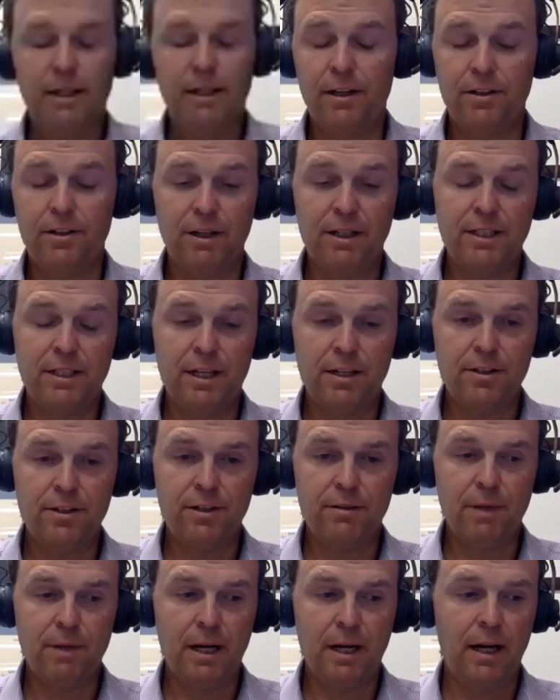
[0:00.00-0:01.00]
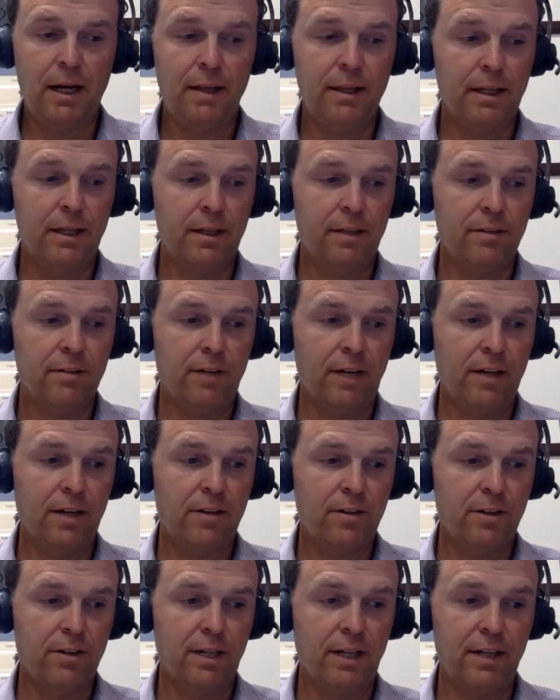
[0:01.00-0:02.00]
can address that, Jim. I think it's
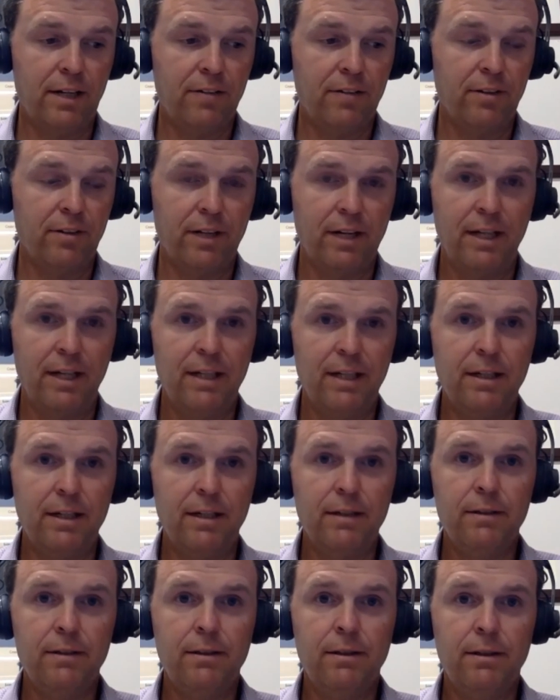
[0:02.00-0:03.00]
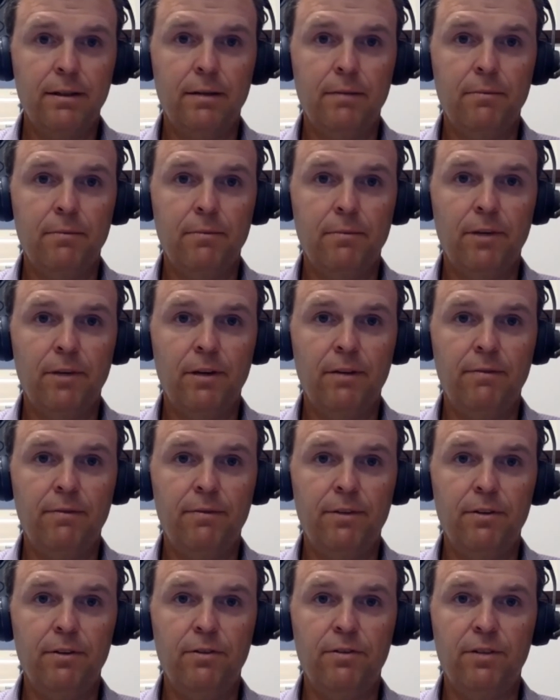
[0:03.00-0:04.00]
actually an excellent idea. Um,
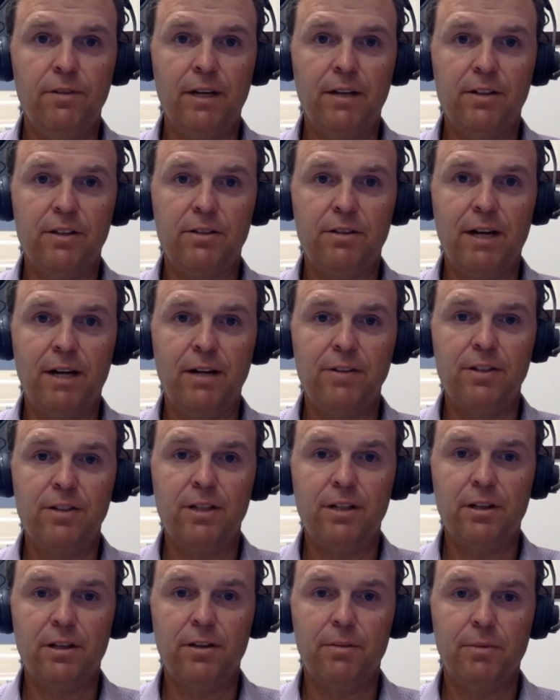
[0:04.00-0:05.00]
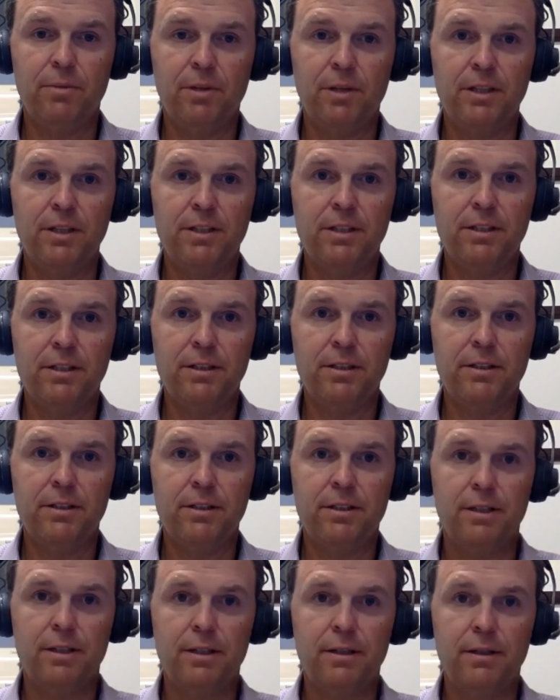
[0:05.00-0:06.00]
we've used that strategy in other
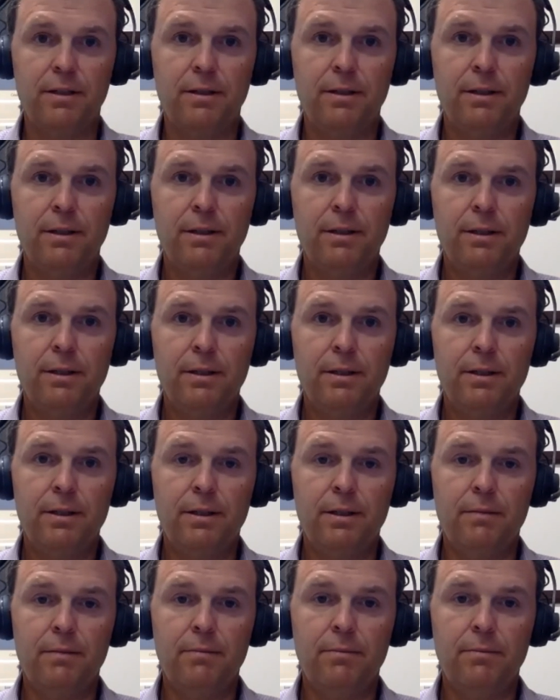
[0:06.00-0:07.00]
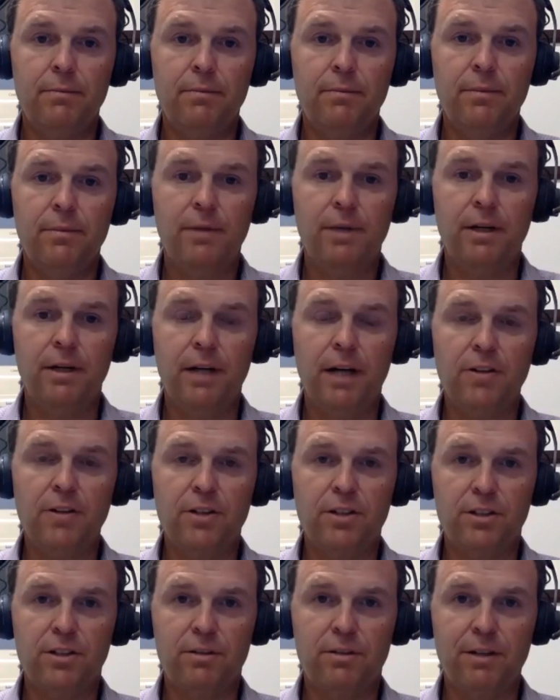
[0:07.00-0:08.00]
places, uh, um, and not
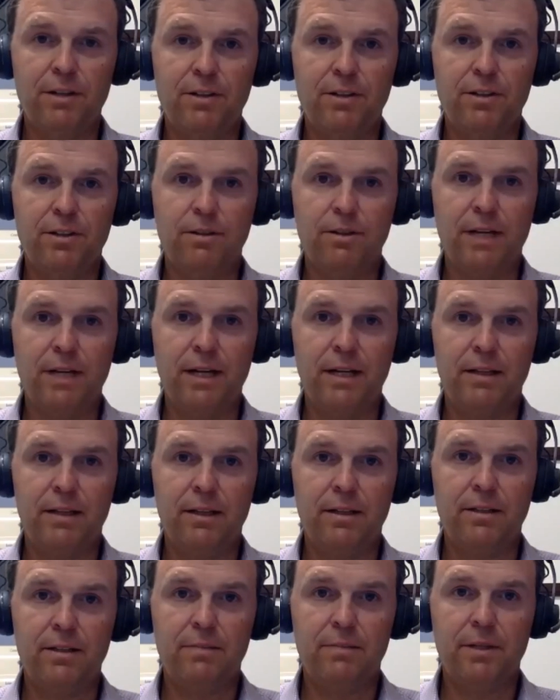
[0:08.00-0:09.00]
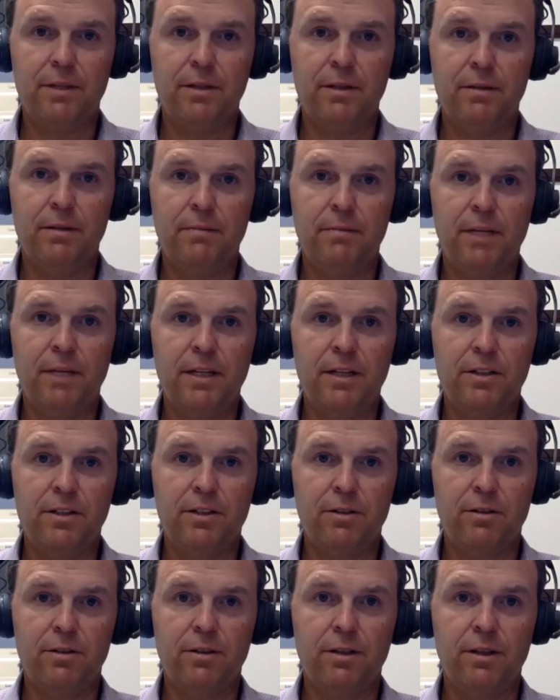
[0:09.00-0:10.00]
just student athletes, but making
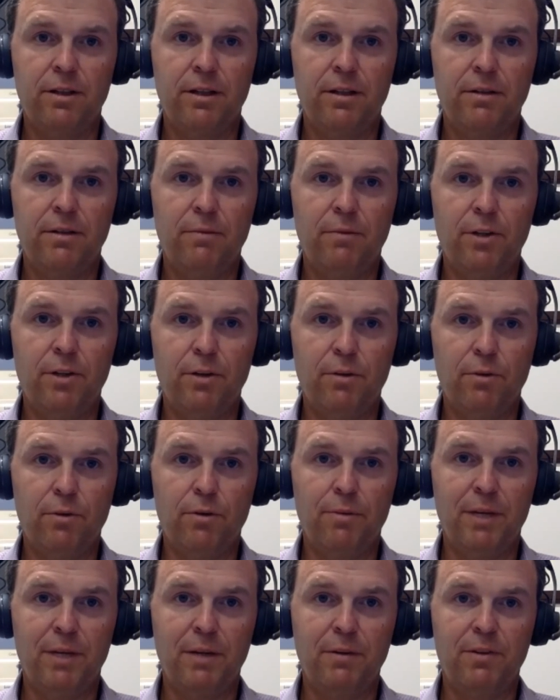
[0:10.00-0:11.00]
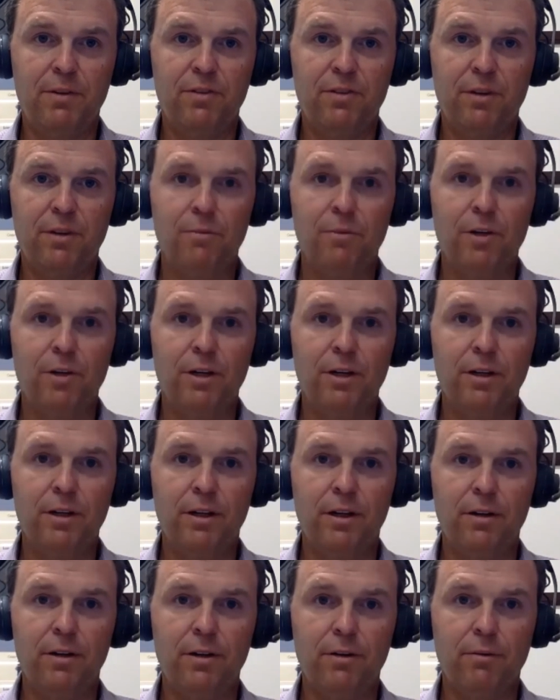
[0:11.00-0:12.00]
certain that when you're rooming with someone,
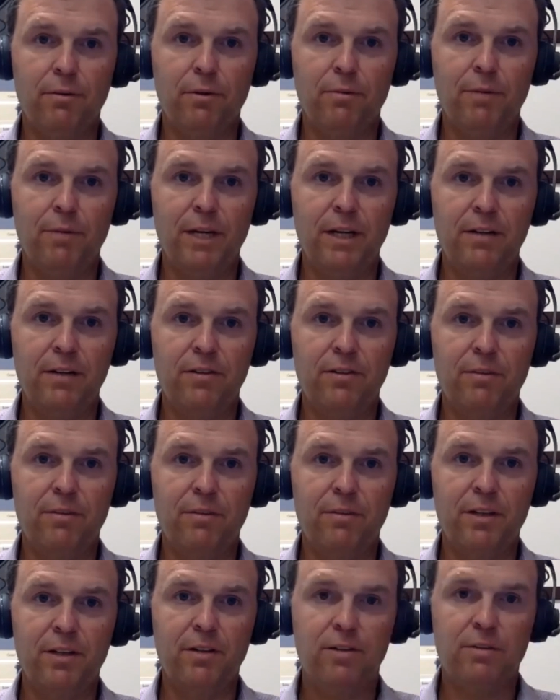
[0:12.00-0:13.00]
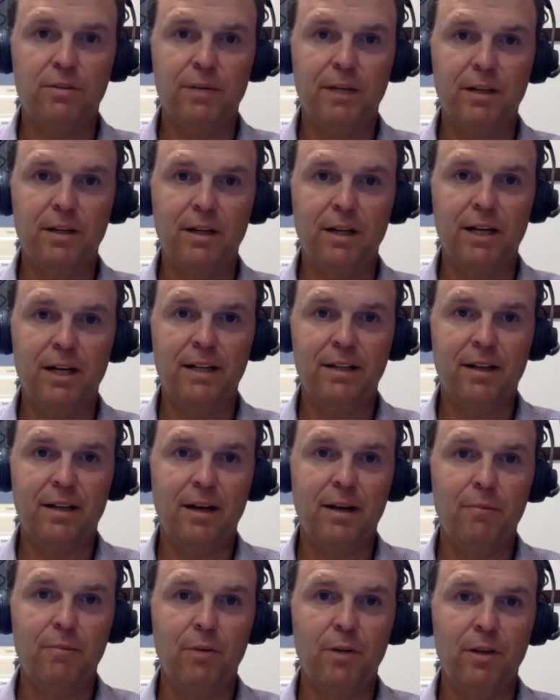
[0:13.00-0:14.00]
you know, your roommate is somebody you spend a lot of
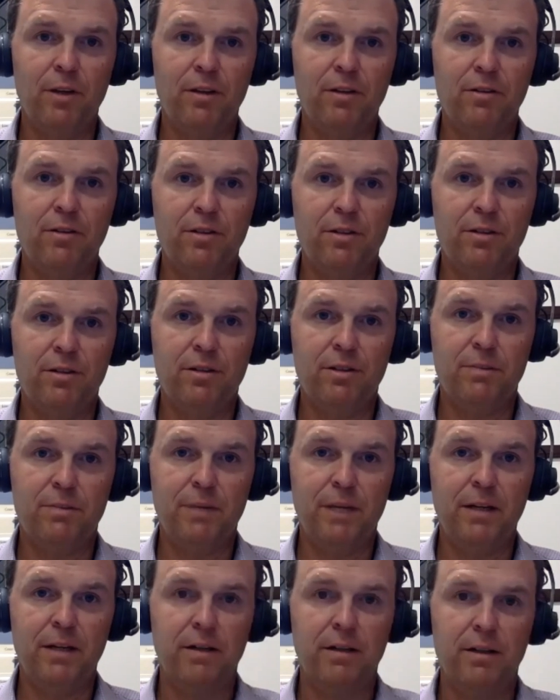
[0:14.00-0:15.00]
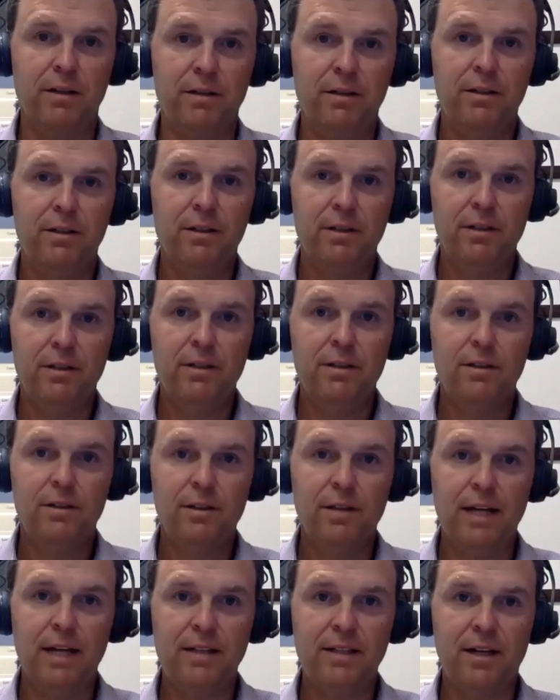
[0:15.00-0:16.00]
time with. You should spend
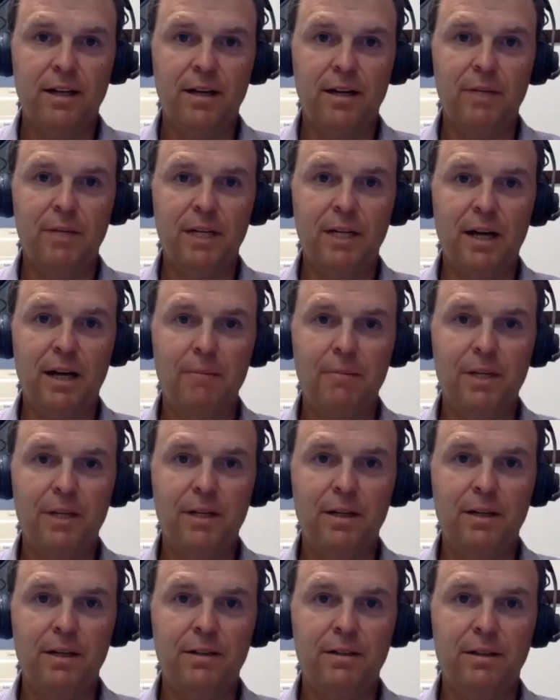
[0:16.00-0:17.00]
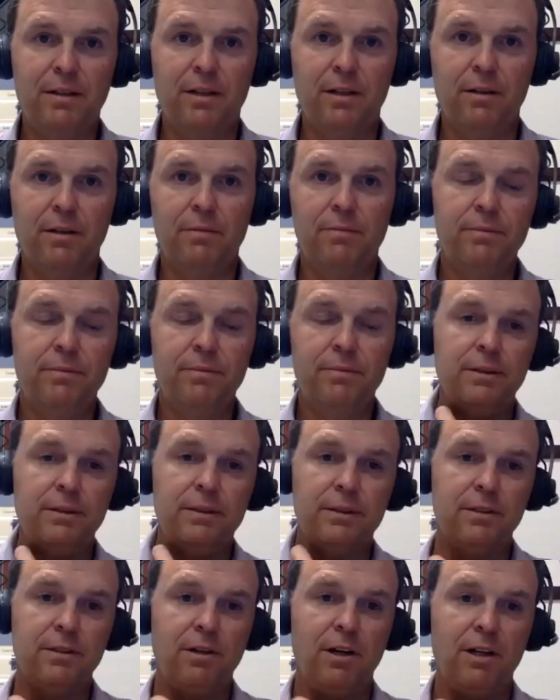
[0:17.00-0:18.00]
that time and not be, you know,
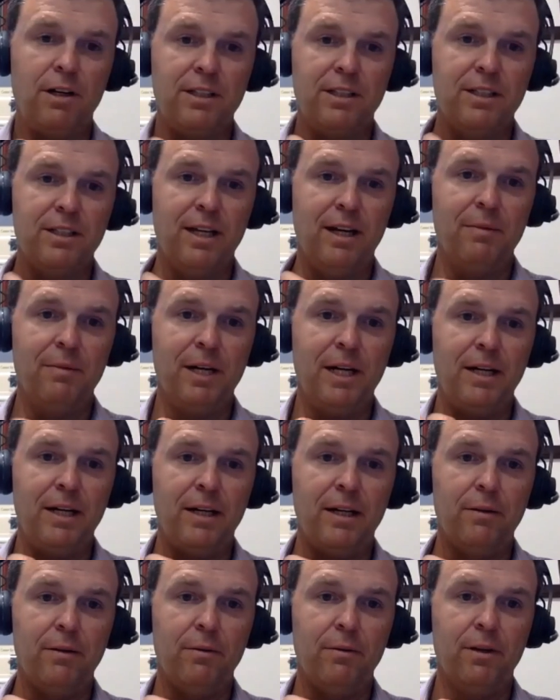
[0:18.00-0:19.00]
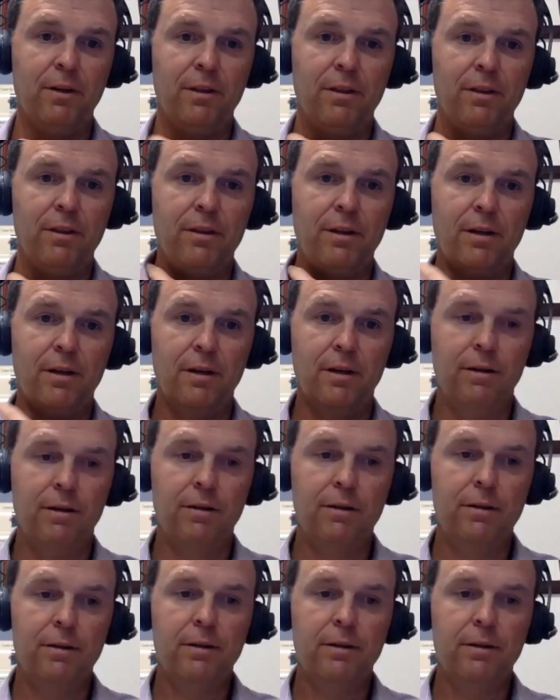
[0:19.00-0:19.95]
uh, cross contaminating with, the,